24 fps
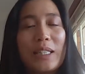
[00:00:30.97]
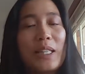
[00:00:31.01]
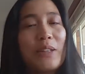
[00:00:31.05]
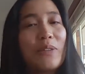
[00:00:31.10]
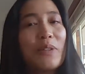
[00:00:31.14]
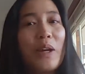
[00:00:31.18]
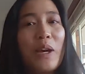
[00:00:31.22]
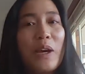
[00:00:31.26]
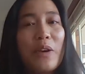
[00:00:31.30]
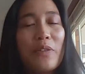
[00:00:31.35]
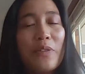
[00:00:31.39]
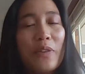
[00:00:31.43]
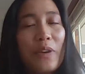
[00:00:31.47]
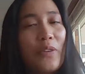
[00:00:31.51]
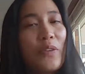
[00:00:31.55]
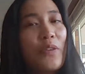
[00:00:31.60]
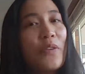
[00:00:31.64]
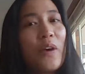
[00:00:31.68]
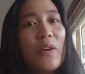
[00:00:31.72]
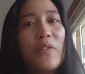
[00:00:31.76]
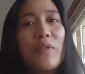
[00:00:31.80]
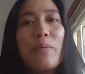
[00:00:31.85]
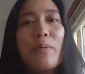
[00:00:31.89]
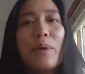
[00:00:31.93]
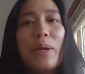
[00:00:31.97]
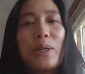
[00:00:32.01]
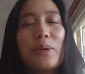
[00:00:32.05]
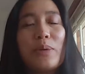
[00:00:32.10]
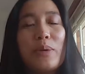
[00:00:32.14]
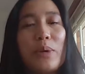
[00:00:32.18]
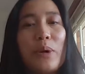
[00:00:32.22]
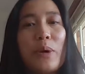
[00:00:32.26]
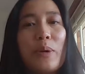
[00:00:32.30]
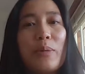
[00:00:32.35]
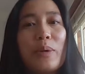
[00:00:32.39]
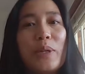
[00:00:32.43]
If you've ever been to a
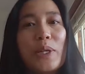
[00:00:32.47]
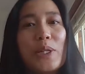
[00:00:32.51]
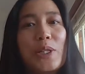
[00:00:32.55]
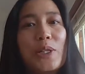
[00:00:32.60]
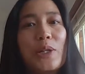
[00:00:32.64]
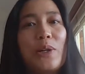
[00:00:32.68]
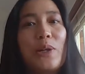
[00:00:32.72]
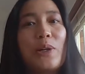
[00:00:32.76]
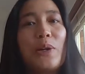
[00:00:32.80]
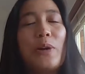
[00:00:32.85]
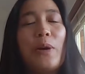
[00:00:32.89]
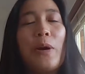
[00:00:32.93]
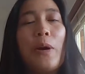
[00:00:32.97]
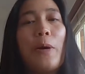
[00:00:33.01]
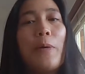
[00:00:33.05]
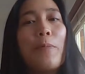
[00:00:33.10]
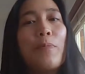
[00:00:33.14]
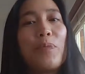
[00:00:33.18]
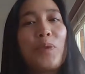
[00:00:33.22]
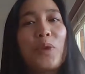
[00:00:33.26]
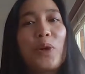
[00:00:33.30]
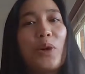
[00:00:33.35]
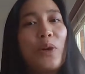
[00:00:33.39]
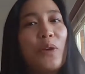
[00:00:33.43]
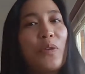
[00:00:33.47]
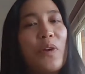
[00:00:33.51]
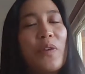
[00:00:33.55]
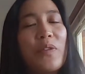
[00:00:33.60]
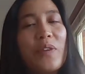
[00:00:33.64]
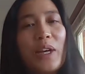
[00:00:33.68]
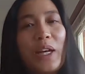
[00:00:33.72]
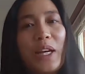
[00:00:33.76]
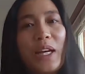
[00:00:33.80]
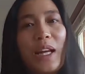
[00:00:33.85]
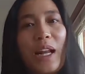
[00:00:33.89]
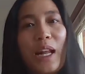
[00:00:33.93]
comedy show, or you've ever
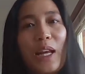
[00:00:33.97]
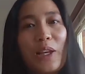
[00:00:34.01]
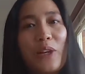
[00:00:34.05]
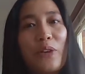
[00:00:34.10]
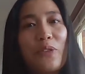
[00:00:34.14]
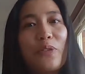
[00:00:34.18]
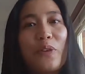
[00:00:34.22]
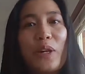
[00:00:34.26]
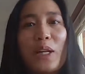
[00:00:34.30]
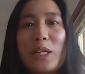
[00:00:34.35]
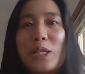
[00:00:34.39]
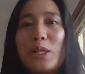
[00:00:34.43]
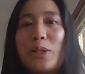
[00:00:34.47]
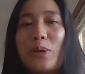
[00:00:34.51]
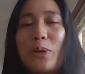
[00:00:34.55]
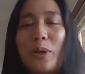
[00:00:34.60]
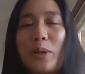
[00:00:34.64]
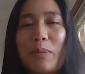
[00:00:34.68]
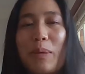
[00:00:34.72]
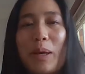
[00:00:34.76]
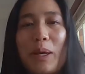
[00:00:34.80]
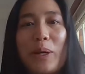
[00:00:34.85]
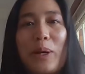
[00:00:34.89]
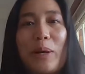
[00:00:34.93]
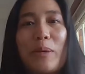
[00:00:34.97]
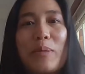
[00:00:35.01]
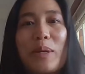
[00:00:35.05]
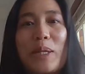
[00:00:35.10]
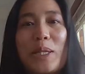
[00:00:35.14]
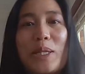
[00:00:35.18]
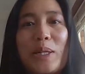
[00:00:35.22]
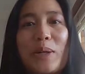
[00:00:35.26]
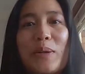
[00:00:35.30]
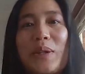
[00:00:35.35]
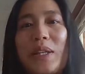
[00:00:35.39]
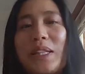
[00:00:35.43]
heard like your friends talk about a comedy
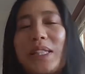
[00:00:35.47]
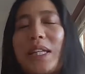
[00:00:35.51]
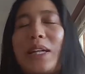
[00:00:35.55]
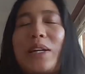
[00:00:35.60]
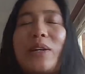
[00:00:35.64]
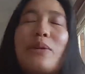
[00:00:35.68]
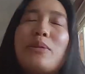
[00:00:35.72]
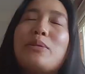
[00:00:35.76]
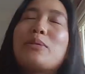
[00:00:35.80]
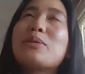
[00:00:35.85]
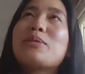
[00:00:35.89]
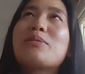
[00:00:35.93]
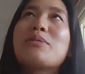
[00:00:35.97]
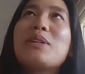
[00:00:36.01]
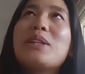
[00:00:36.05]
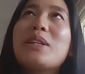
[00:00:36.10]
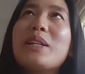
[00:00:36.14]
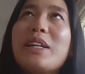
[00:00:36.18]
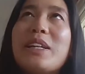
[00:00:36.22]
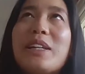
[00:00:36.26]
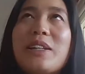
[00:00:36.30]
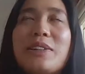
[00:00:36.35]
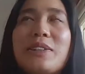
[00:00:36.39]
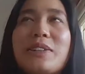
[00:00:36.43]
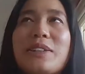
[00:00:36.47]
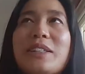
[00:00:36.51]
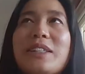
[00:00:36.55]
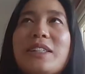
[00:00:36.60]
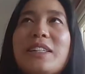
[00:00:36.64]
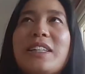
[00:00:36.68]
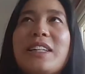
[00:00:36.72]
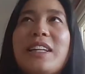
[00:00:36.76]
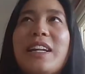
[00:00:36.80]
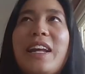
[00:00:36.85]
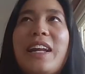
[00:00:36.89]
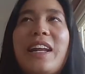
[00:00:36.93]
show and they say, oh, it was really
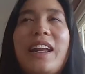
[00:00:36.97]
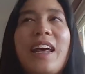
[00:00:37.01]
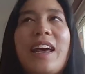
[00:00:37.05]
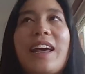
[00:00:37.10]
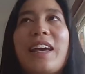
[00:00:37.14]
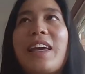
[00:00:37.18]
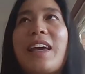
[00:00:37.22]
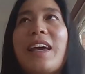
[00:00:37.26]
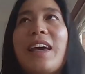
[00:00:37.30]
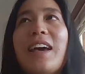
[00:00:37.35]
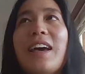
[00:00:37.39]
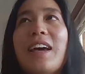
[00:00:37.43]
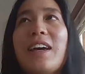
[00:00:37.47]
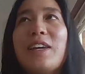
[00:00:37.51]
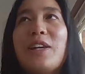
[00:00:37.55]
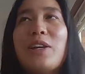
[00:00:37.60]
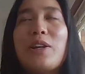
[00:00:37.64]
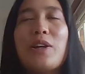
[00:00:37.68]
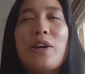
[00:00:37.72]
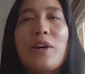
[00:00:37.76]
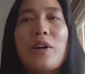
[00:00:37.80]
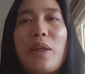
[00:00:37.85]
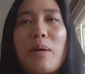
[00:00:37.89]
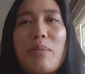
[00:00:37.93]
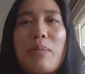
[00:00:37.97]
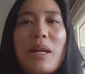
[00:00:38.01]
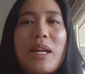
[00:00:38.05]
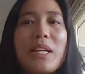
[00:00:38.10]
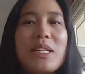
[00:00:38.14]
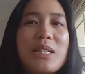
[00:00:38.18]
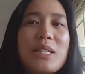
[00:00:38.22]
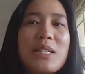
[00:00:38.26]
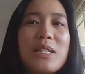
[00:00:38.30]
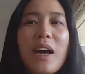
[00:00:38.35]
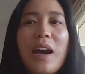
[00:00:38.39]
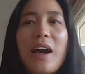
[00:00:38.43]
good, and like, they managed
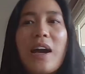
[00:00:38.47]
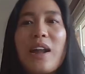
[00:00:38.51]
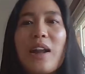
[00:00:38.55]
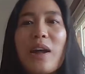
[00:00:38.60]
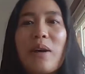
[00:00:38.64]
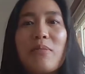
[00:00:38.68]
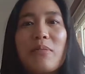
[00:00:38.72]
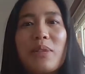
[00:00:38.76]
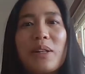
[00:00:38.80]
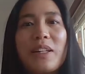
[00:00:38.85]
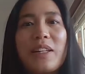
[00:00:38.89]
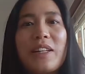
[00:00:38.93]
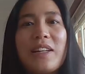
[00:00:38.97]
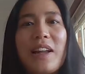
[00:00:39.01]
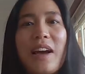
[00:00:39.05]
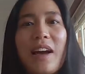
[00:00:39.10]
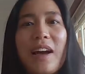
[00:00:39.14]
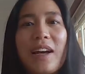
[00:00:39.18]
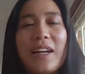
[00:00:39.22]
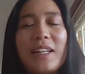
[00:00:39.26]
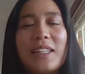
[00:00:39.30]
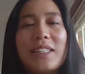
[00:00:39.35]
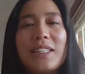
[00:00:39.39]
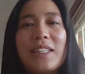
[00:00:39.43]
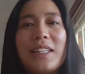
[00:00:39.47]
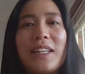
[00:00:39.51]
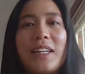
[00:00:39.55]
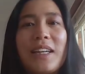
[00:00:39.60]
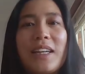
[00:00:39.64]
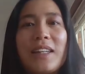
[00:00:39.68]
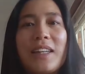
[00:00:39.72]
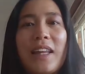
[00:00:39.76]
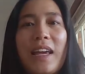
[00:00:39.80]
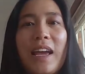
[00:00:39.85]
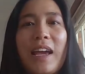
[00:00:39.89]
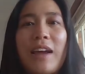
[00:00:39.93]
to tie it up really nicely,
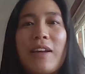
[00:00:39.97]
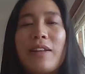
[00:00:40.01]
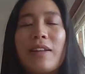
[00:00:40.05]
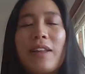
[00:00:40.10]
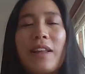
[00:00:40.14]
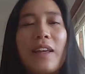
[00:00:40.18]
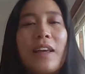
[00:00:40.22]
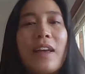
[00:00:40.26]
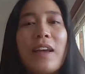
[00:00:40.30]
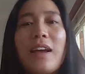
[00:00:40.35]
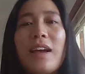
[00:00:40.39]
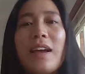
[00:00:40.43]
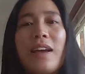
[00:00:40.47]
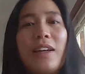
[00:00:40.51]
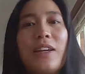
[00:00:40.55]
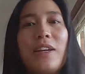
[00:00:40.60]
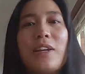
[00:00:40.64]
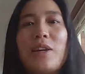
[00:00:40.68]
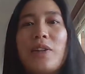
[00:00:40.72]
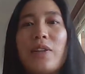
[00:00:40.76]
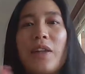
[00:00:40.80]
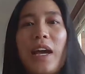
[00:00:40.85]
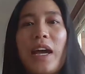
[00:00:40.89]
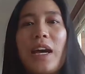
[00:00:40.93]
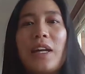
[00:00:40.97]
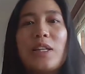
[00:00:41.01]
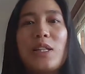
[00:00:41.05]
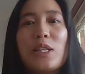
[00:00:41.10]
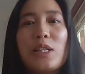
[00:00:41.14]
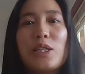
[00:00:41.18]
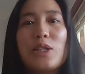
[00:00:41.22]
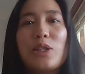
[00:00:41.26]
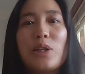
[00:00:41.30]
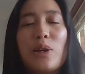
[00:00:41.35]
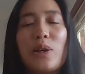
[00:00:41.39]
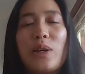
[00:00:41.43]
and they had this
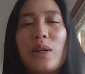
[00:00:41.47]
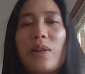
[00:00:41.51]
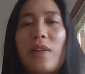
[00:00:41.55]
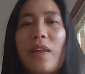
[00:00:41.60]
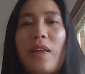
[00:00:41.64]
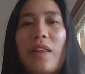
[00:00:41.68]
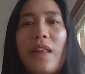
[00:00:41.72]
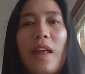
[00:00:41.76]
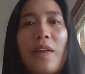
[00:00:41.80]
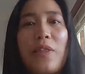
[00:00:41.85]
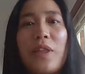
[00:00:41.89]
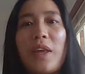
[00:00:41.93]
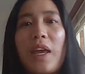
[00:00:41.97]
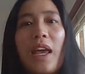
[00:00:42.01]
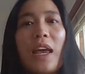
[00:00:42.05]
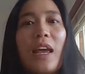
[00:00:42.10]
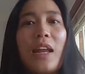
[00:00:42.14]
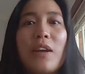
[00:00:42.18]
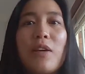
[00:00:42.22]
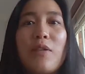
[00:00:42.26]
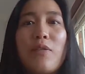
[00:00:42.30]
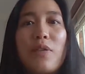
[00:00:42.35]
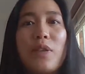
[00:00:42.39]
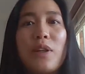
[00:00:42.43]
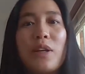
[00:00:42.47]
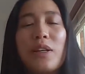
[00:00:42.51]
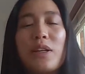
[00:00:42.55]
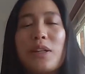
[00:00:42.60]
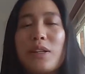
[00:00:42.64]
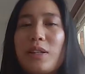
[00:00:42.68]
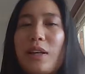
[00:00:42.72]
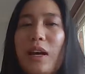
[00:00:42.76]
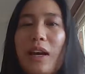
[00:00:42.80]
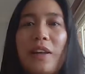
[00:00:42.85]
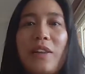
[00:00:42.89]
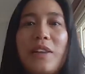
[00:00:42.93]
joke, and then at the end of
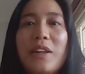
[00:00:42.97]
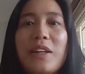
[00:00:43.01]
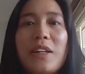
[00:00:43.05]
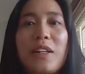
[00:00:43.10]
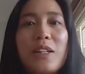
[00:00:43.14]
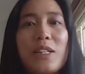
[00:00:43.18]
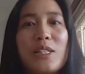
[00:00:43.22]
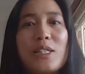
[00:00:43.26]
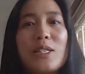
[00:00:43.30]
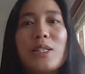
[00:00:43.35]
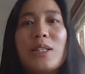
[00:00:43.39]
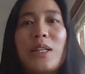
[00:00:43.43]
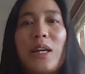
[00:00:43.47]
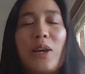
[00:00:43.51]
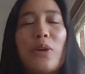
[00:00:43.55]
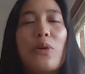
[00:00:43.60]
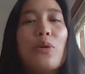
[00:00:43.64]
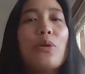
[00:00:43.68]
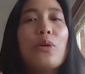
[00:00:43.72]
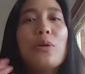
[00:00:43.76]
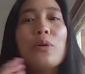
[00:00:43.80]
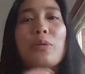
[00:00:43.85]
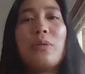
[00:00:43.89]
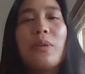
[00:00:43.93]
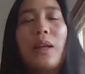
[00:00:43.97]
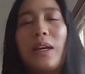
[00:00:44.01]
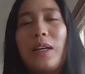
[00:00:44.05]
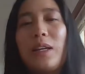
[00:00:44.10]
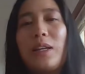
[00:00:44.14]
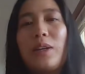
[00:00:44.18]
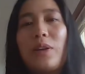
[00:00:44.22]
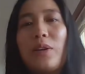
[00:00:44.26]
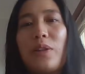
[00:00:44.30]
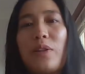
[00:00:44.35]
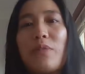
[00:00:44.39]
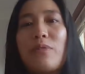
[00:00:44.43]
the show they called, like,
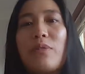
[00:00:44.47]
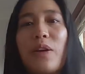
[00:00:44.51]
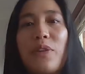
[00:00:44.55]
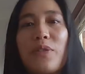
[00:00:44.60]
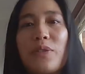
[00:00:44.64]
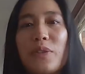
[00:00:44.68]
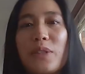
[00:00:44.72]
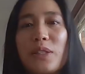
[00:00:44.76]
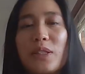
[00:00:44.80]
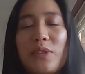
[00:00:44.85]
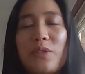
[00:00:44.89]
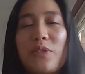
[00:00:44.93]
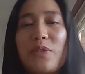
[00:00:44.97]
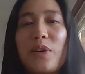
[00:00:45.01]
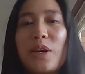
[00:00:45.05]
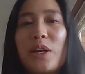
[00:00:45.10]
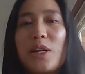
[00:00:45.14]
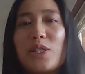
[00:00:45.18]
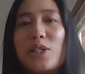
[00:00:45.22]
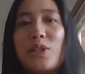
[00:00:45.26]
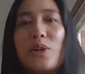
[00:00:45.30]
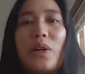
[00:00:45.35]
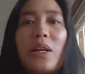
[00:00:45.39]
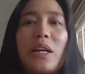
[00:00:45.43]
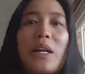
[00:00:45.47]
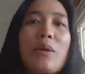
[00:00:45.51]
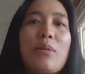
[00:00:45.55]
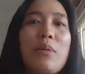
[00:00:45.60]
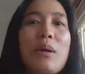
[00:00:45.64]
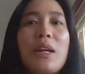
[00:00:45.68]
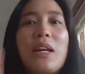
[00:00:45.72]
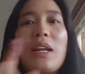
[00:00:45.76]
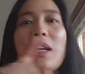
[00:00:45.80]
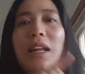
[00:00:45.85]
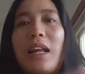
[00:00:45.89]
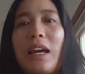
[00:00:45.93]
they referenced the first joke and it
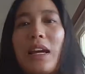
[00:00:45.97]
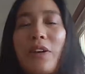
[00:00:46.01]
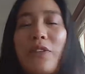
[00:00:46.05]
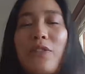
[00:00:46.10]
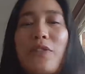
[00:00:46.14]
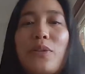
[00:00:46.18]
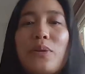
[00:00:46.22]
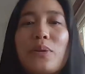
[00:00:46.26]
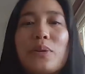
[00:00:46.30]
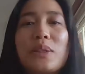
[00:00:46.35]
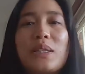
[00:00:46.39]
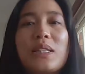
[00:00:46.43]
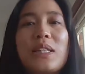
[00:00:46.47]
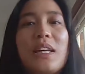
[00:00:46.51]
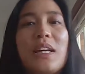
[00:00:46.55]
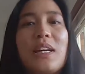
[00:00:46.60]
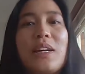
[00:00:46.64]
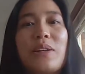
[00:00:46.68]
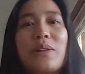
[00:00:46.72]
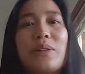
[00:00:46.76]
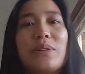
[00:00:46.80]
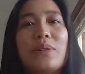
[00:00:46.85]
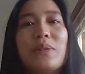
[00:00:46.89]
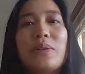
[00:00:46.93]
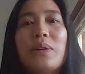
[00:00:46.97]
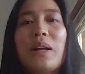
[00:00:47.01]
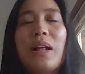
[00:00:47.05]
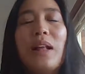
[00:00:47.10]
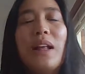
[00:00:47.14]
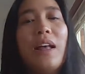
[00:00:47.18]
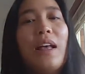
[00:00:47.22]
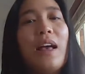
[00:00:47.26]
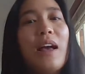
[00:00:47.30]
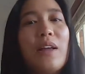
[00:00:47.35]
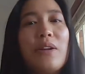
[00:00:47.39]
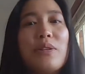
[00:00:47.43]
went in like a full circle
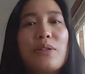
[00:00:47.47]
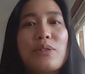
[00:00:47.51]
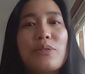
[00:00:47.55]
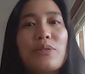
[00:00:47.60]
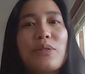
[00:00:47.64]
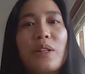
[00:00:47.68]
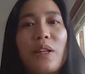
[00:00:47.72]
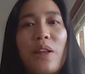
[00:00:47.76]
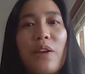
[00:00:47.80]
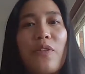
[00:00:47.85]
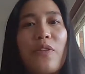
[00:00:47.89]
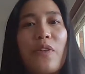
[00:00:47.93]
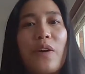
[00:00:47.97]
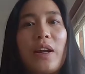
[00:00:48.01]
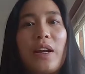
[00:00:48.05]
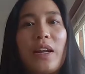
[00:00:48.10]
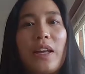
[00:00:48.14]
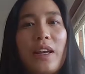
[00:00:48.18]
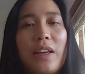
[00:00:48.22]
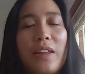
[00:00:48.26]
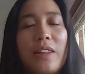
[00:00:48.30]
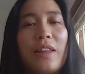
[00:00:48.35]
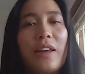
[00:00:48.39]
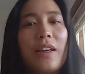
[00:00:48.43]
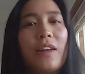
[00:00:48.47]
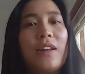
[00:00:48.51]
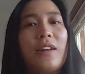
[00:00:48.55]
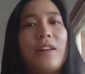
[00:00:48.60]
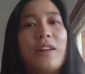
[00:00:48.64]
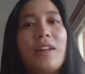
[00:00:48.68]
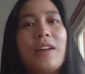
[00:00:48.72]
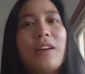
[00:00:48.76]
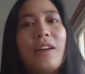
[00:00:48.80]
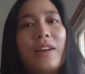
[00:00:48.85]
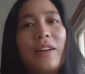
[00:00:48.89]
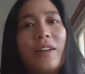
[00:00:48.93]
and it was really funny,
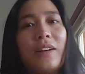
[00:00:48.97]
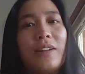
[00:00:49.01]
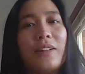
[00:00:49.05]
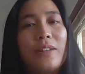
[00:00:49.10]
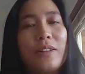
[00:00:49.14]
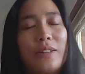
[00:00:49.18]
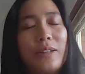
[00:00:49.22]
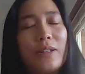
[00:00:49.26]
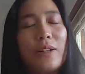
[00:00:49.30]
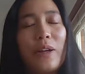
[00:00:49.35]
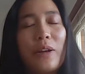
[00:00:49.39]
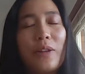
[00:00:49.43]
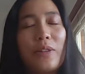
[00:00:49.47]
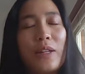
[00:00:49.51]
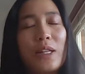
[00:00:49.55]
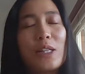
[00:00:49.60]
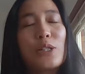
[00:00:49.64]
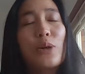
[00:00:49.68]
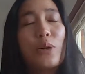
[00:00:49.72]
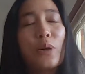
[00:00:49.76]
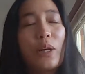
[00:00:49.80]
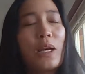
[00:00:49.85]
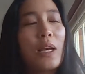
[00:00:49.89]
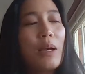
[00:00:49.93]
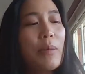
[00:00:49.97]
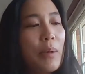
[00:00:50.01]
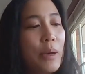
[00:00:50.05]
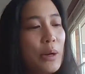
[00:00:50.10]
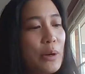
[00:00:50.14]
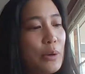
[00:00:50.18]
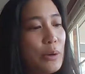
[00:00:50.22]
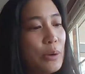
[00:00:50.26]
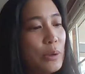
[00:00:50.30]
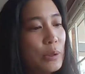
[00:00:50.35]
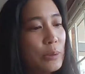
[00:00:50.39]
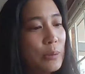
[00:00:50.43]
then they're talking about a
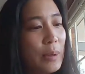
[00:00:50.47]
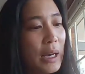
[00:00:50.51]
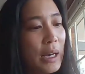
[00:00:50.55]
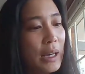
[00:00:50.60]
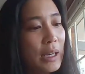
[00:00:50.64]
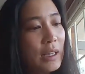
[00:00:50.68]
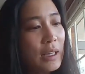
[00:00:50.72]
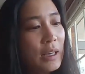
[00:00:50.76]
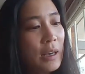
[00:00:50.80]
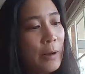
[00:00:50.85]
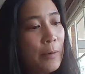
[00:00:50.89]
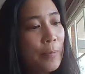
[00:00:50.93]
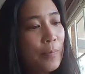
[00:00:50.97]
callback.